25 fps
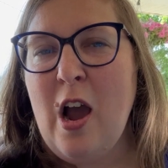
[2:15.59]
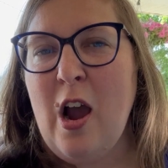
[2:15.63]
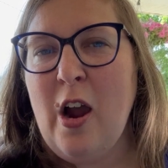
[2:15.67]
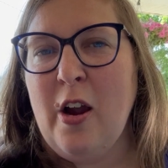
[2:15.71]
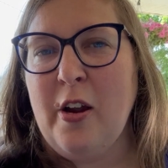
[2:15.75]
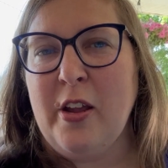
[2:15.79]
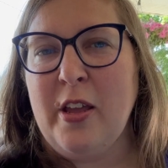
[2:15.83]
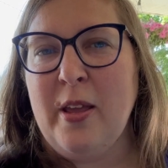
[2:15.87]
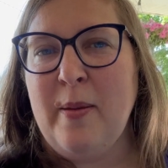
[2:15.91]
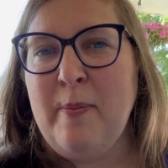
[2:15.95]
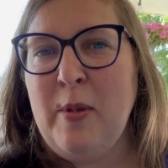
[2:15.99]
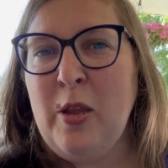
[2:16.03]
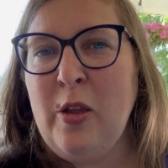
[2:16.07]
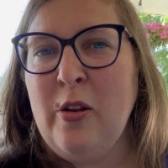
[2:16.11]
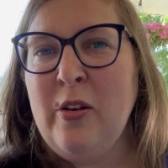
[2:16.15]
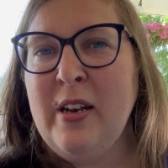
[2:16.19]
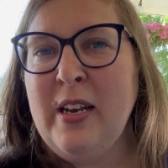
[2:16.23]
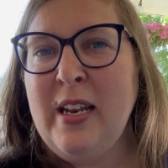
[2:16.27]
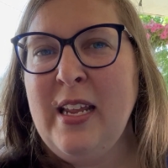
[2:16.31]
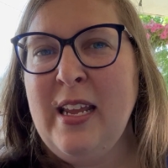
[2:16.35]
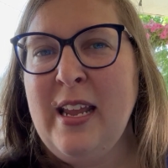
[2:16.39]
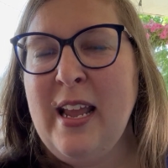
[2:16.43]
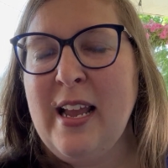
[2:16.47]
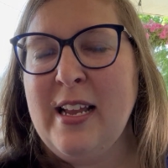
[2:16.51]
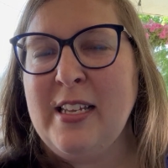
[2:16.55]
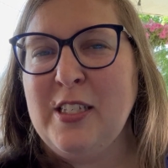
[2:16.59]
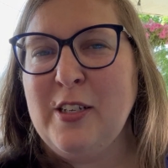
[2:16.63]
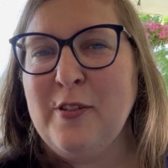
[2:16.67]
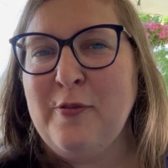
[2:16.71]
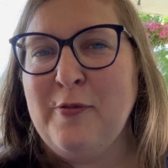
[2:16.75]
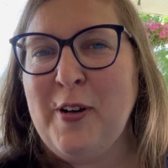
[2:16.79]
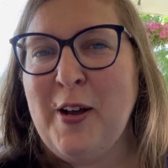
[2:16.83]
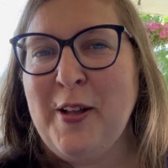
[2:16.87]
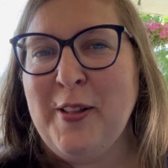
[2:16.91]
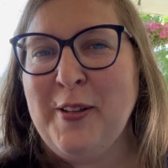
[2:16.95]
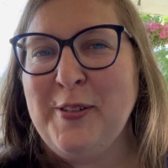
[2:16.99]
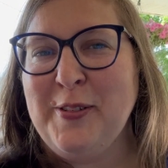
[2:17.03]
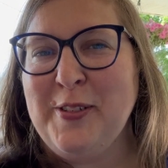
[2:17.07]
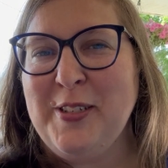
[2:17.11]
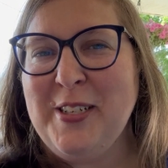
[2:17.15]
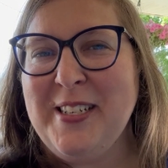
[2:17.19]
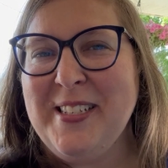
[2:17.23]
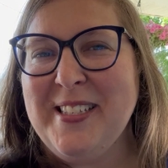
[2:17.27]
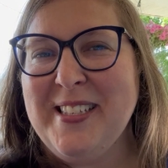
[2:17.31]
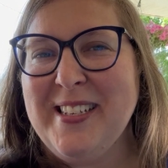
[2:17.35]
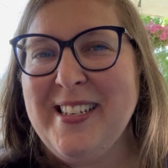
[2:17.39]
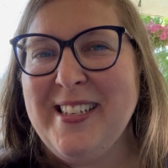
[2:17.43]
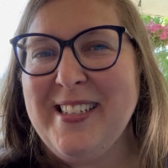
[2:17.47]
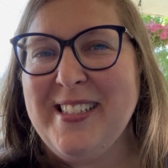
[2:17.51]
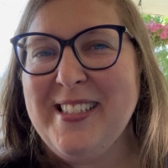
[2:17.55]
our community and to follow
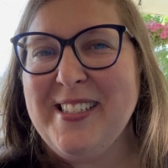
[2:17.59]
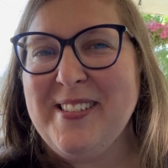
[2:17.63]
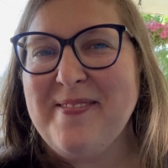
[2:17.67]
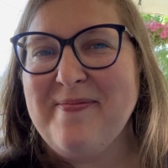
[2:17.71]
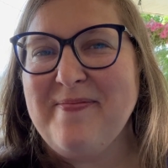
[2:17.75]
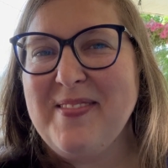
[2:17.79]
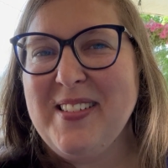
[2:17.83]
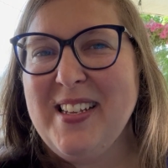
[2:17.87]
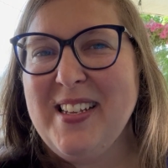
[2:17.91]
Jesus.